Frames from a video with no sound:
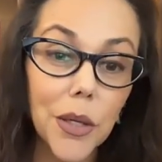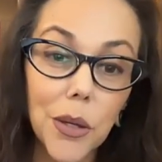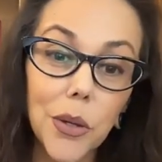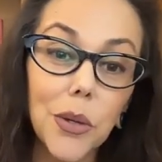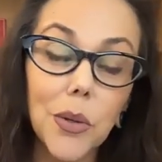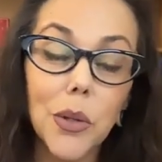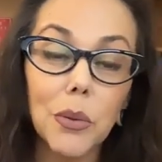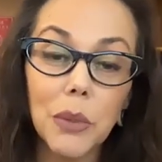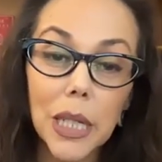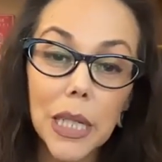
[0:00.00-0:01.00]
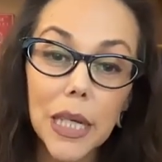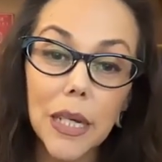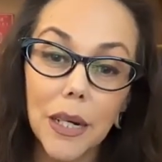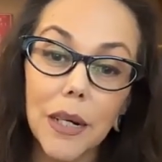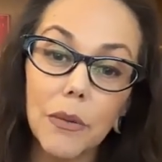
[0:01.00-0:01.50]
who really
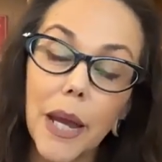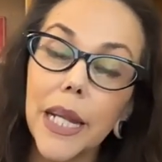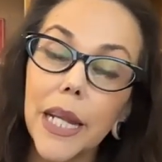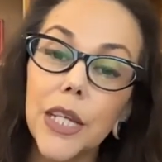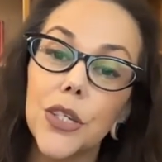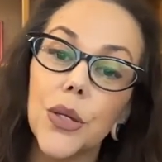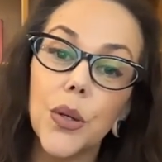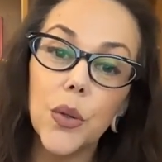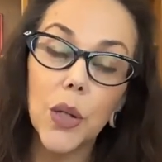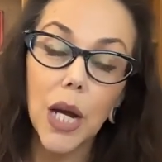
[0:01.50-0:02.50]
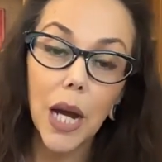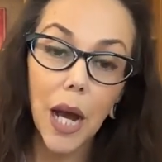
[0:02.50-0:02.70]
are ready to,